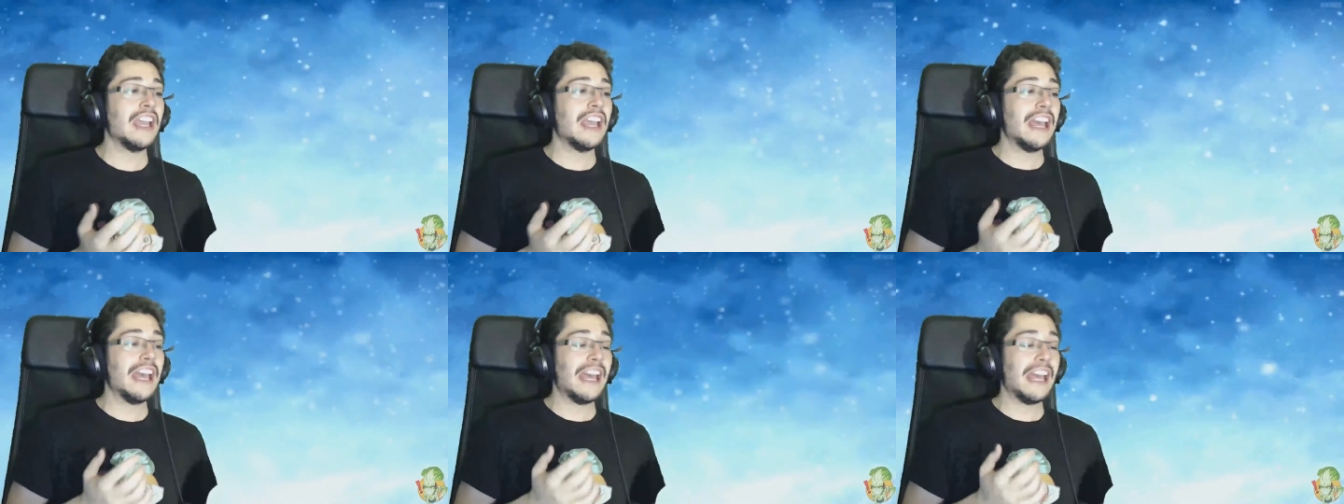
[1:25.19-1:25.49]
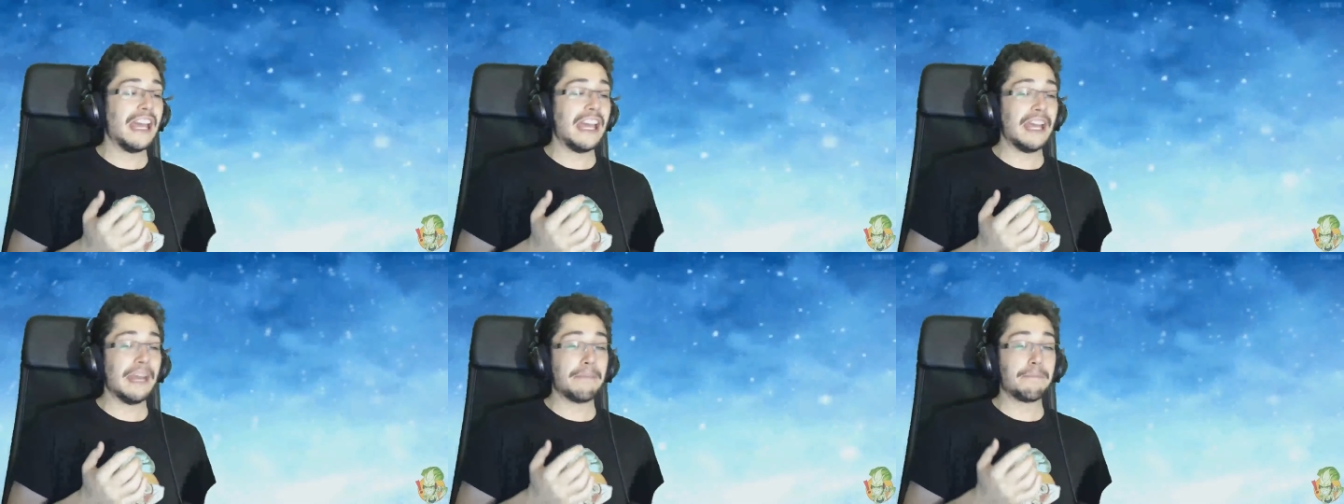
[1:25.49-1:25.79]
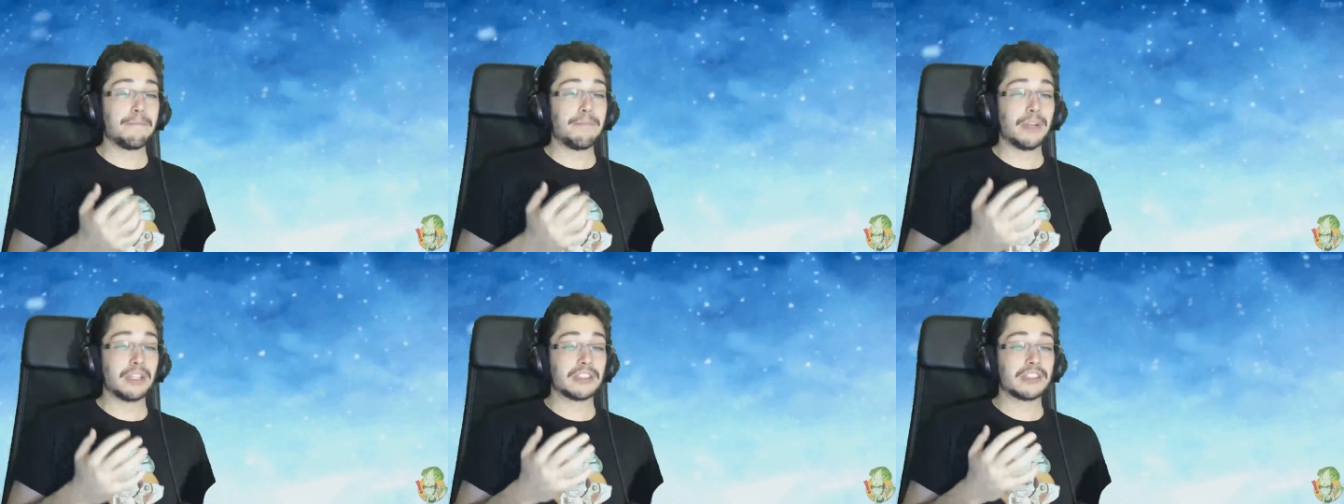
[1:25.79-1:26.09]

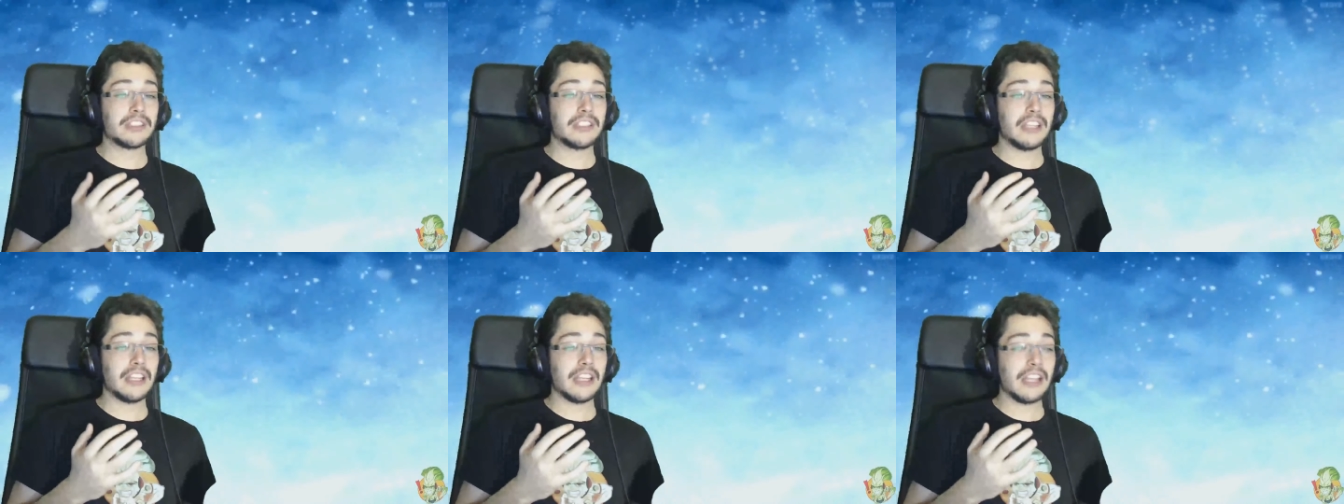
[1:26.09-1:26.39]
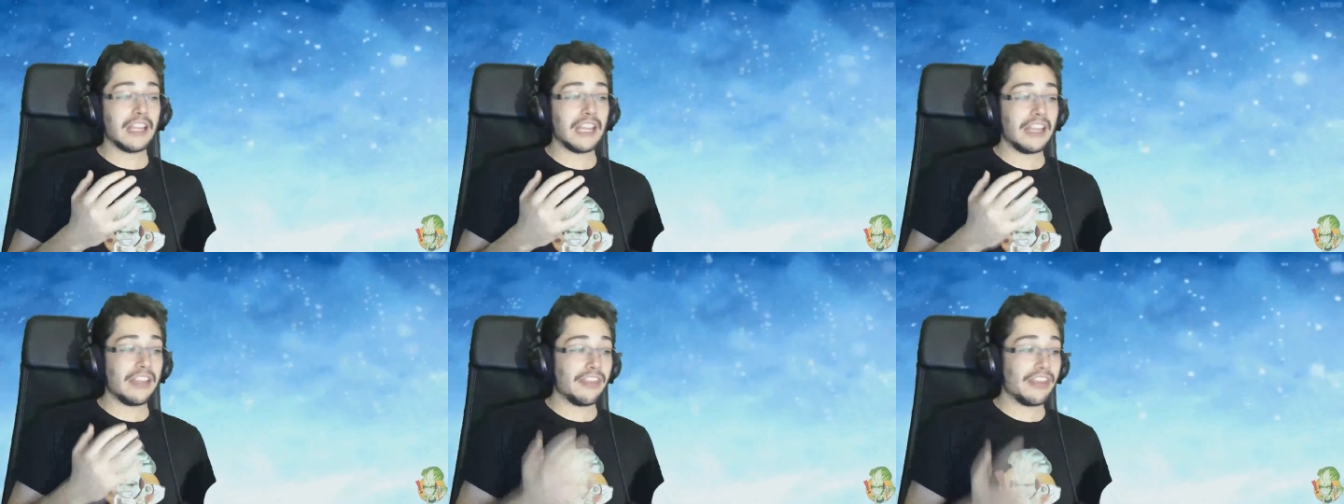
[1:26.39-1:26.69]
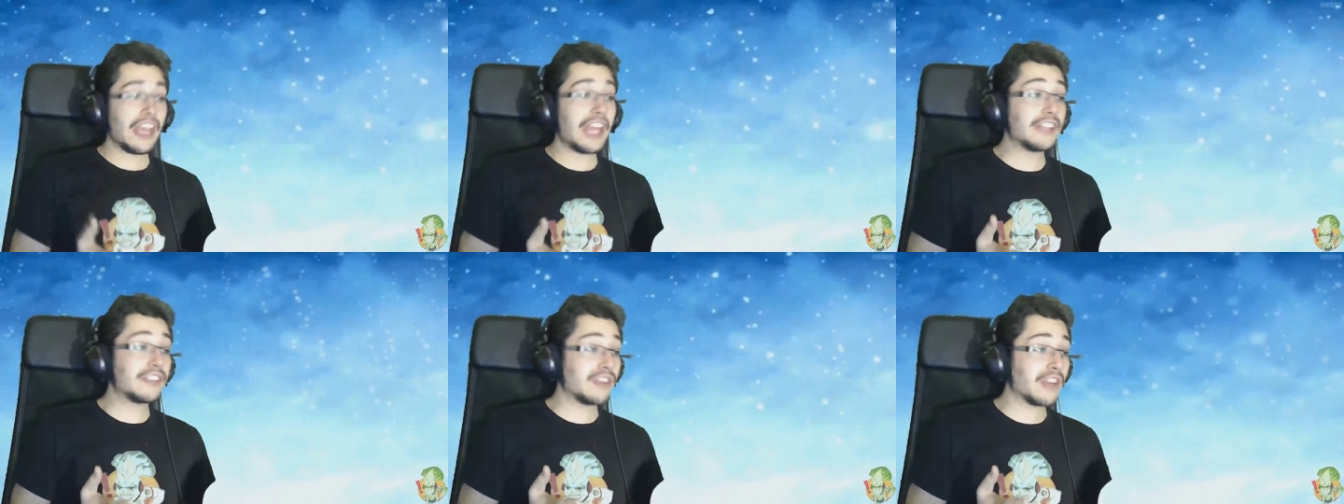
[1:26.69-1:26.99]
But in
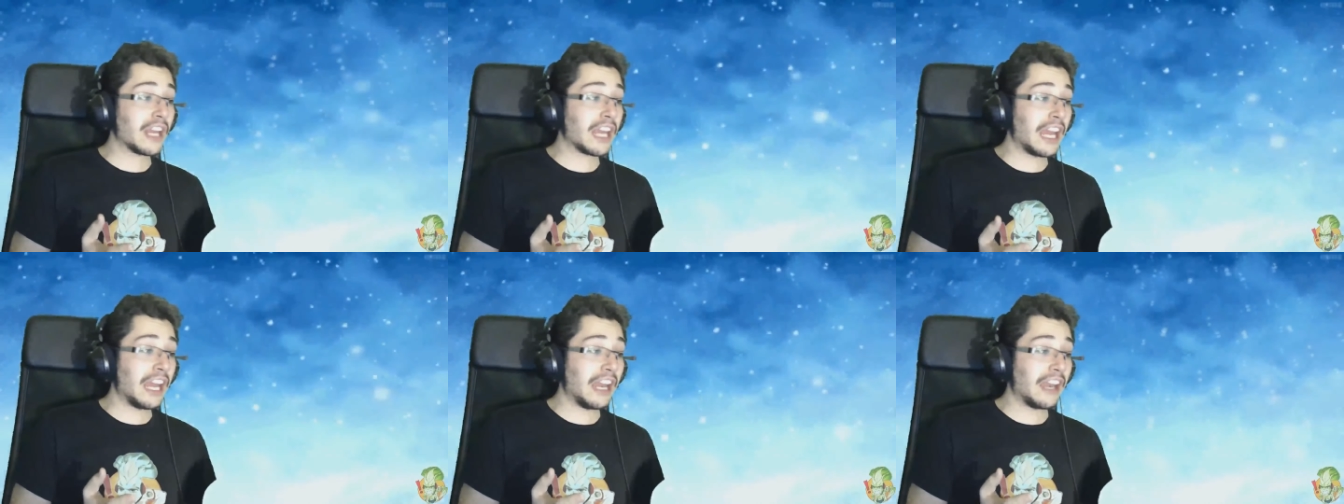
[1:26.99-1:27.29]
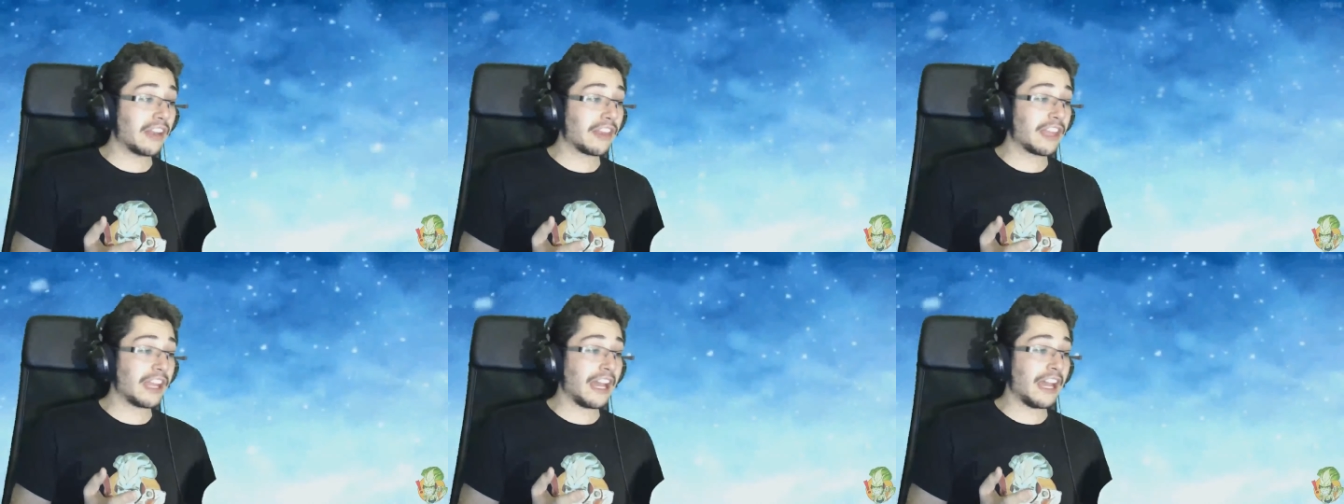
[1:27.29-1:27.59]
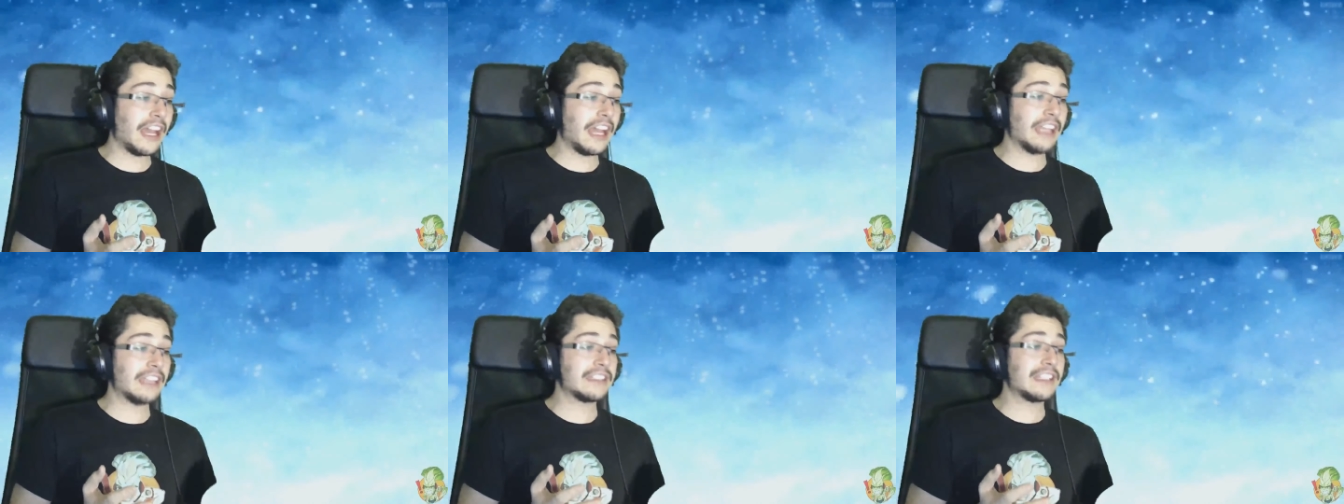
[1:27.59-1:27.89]
that regard,
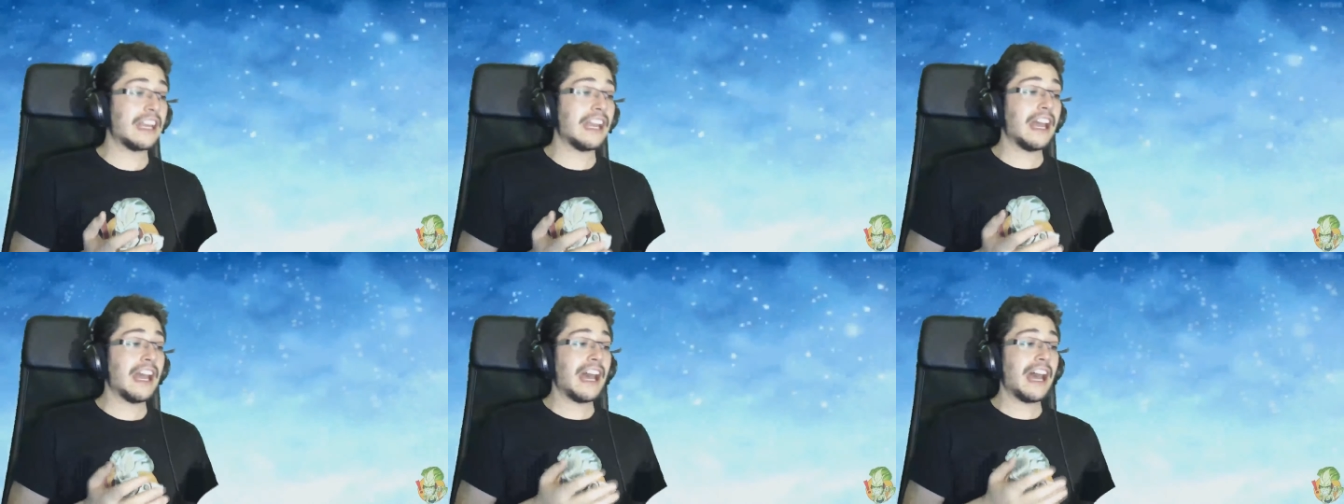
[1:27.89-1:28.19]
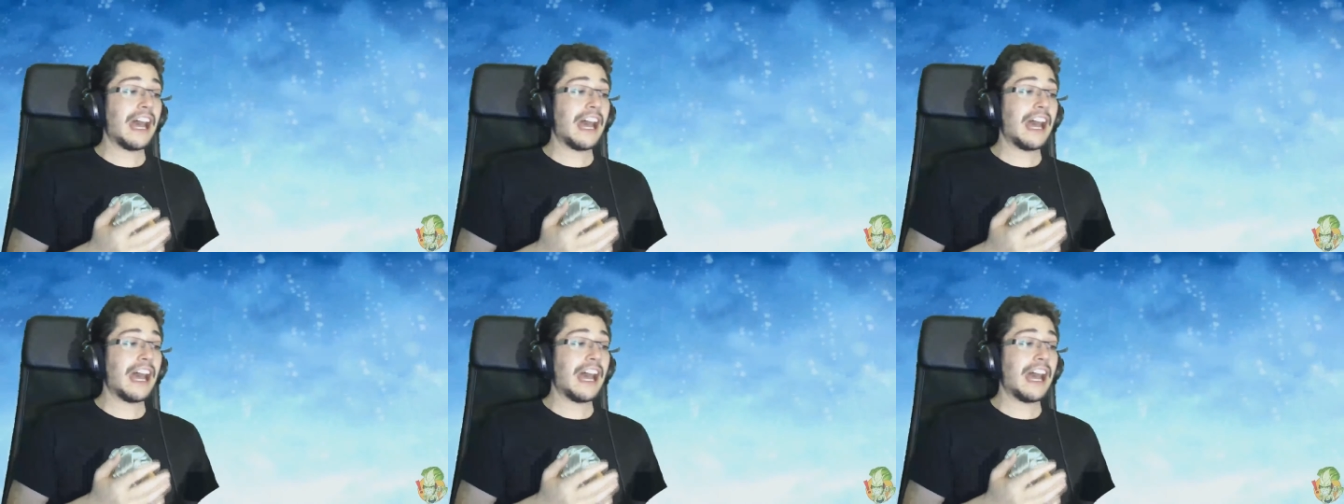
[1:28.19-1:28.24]
guys,